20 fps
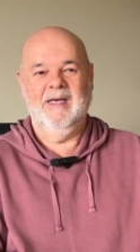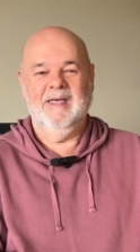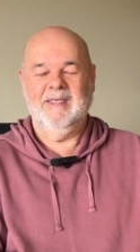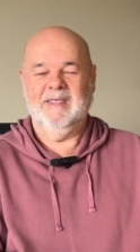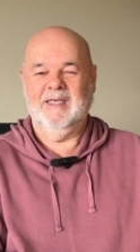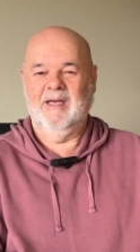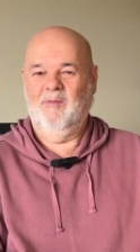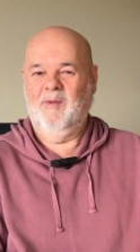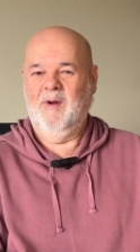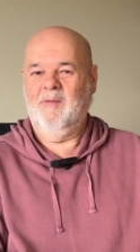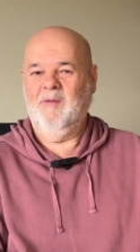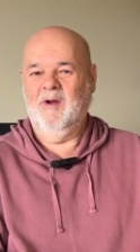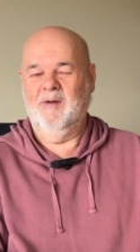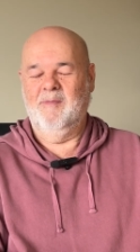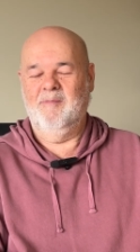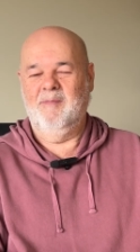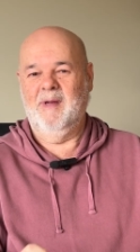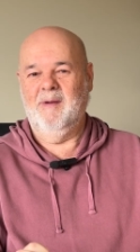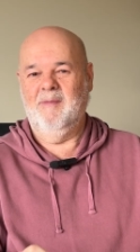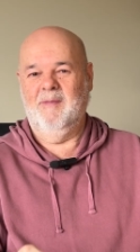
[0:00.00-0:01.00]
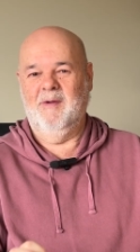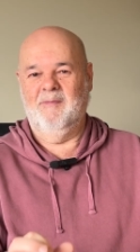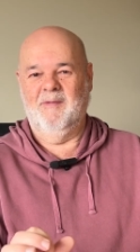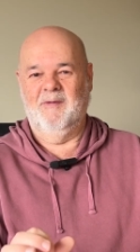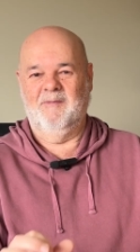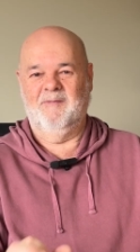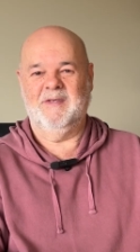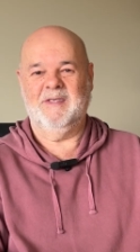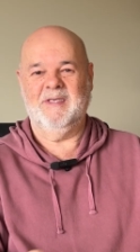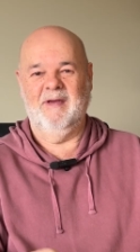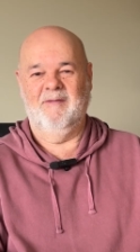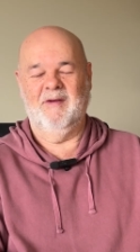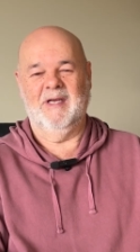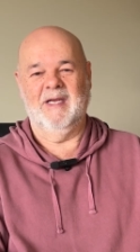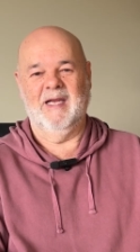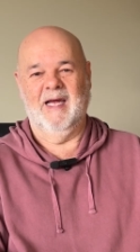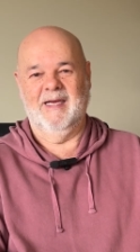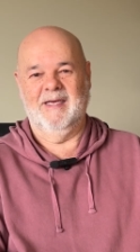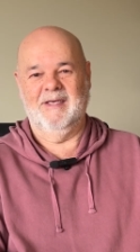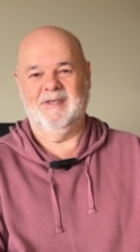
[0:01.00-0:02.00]
So we want a minimum of 7
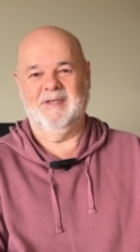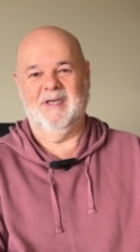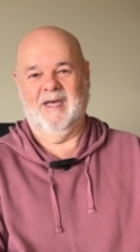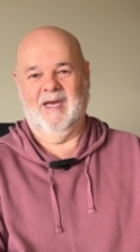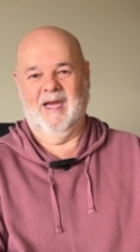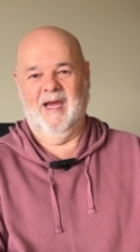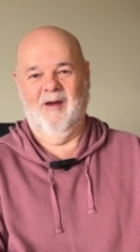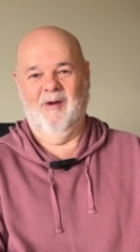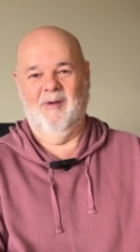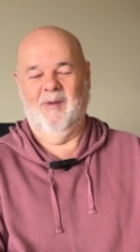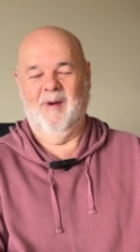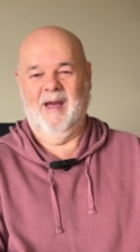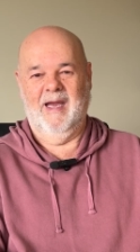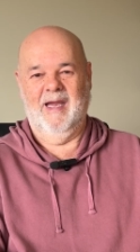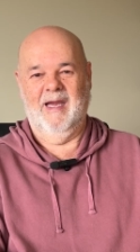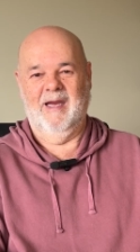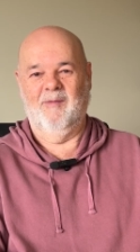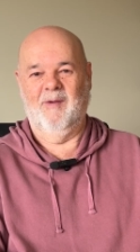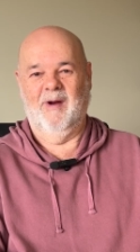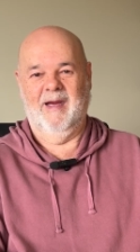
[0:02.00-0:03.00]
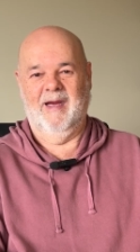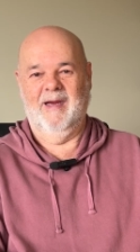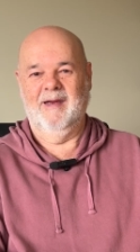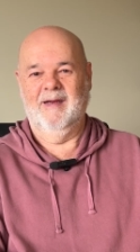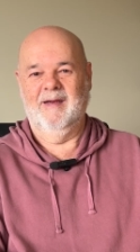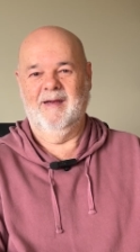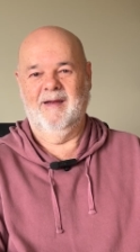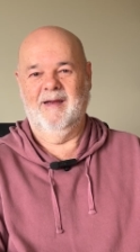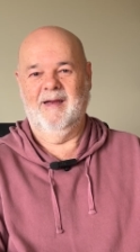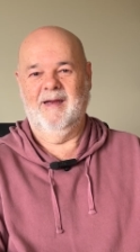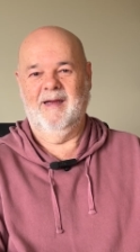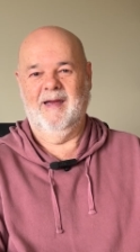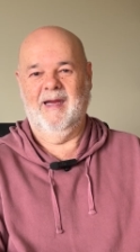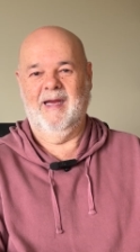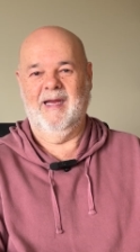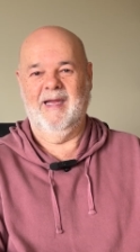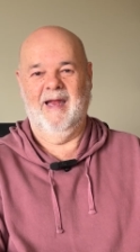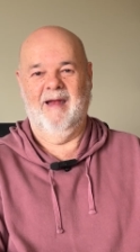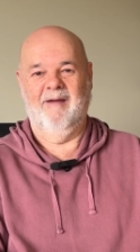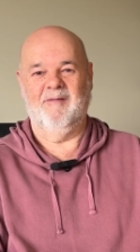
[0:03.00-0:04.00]
days to go anywhere
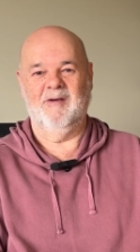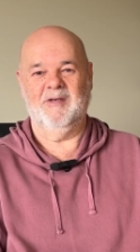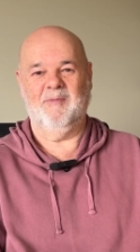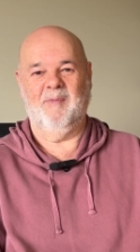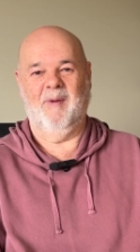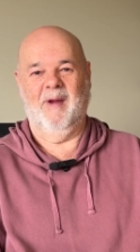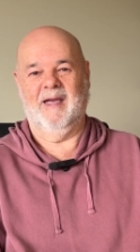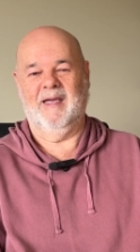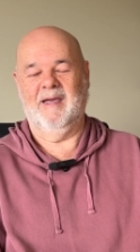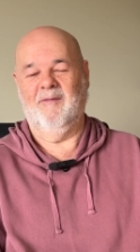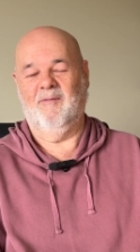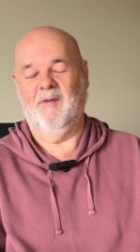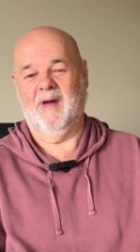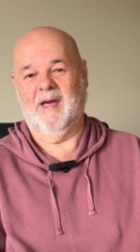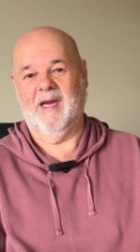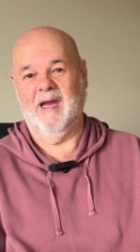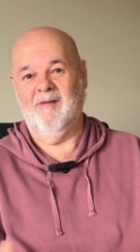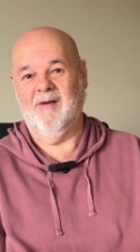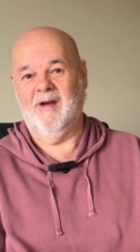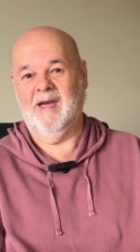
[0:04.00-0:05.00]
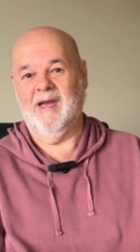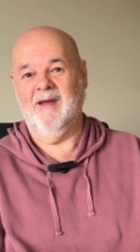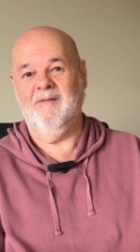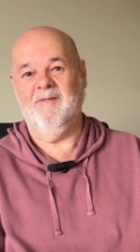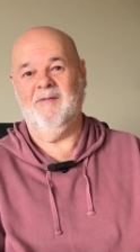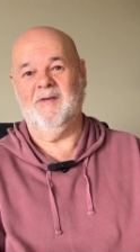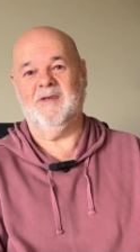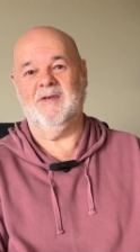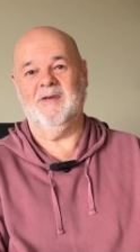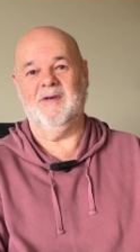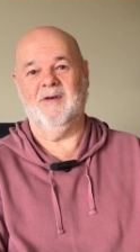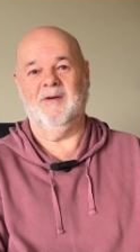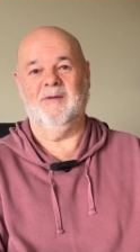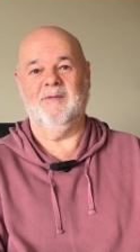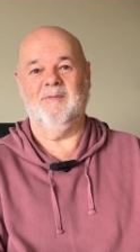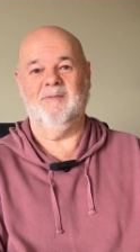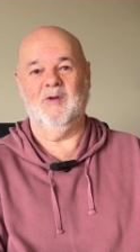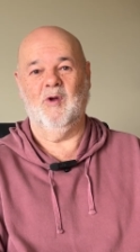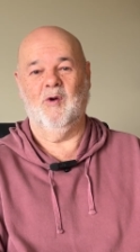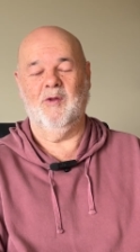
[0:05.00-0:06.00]
in that respect. If we're going over
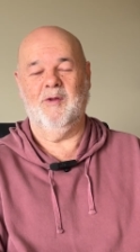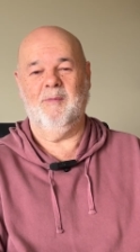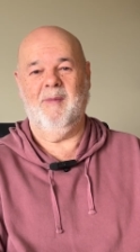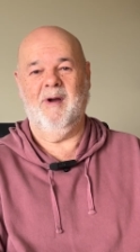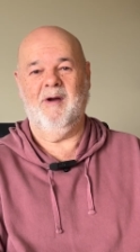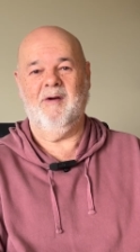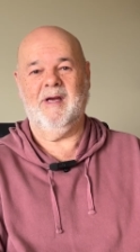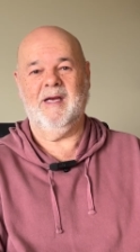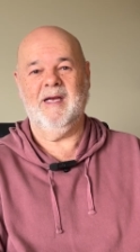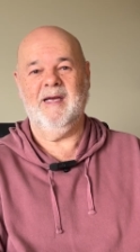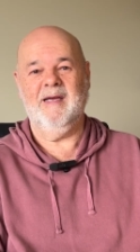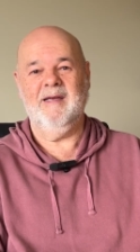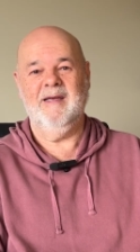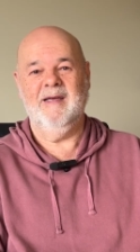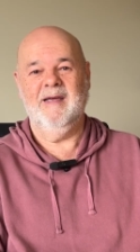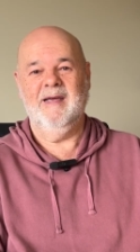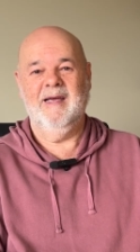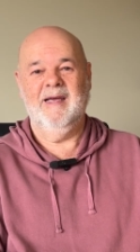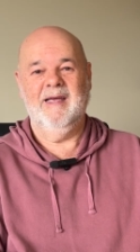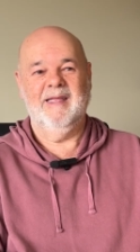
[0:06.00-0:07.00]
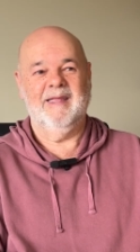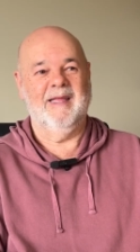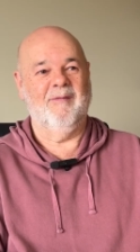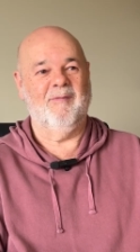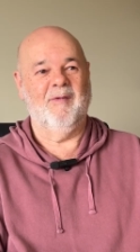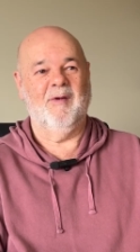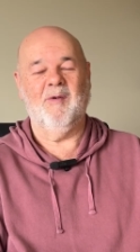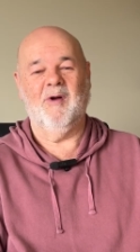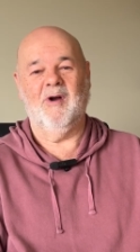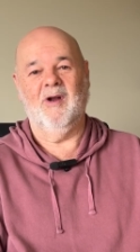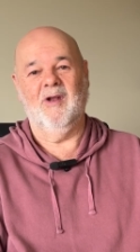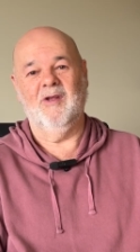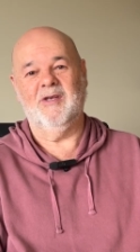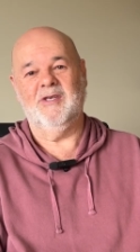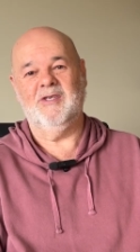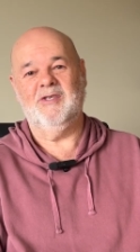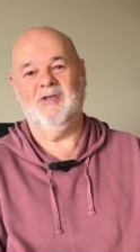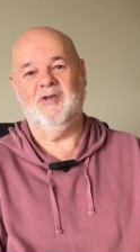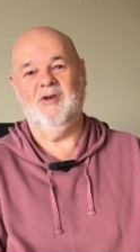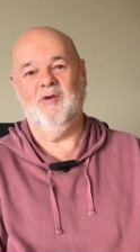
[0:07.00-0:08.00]
to North America, then we want at
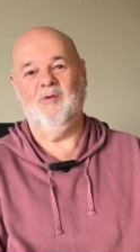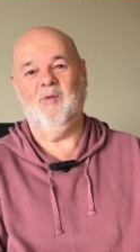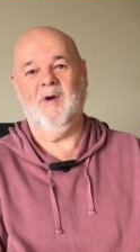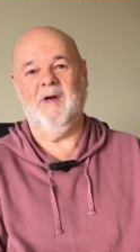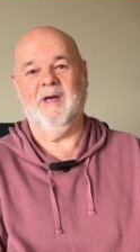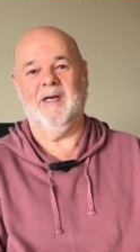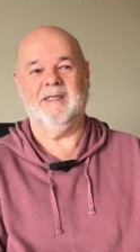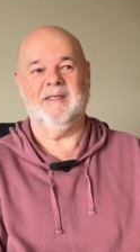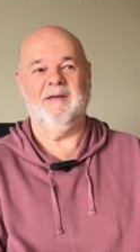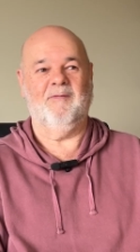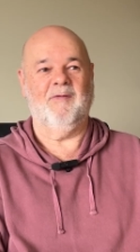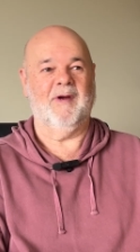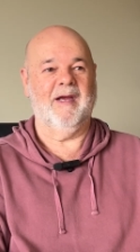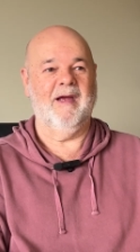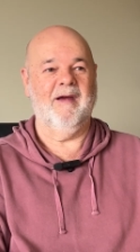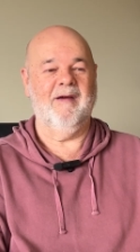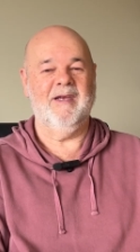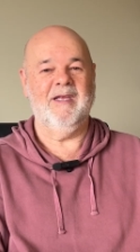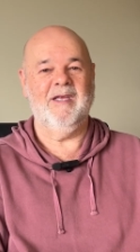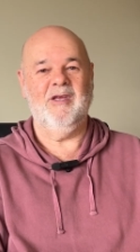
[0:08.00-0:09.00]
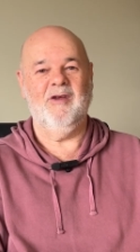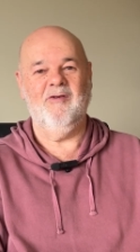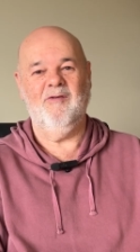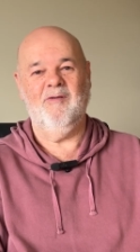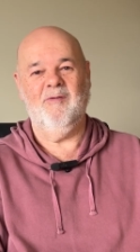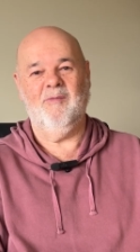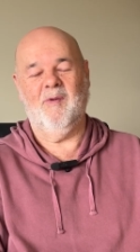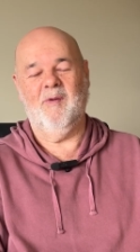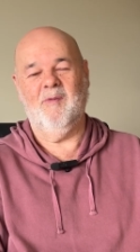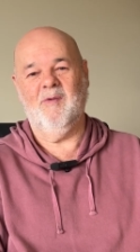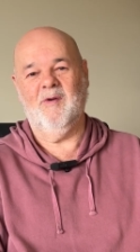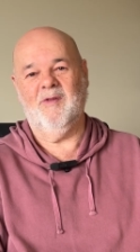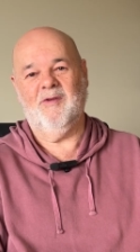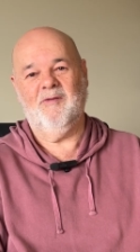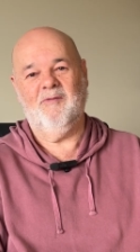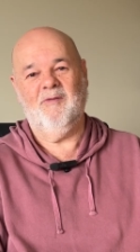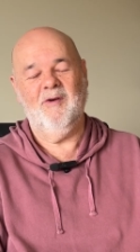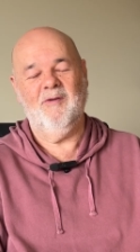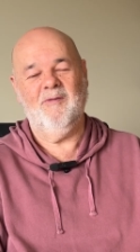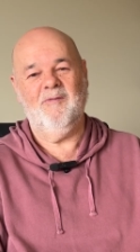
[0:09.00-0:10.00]
least 2 weeks. If we're going to Europe, we want
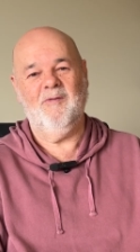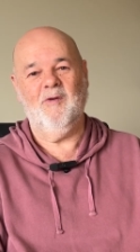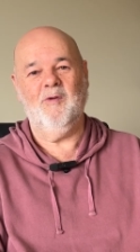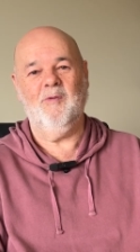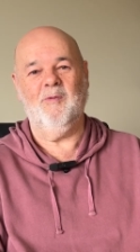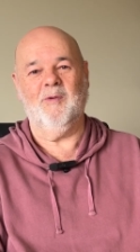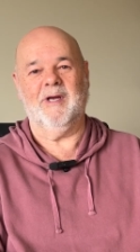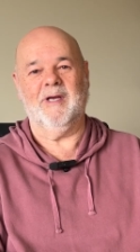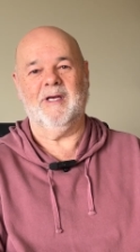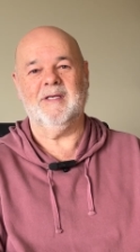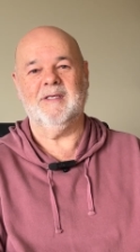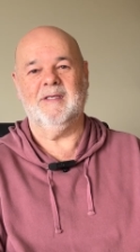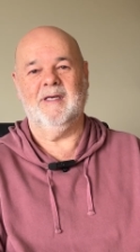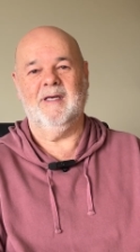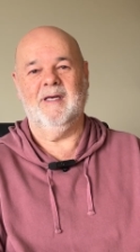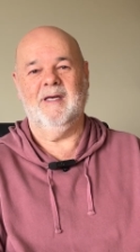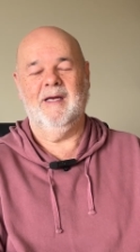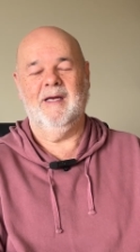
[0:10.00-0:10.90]
3 or 4 weeks.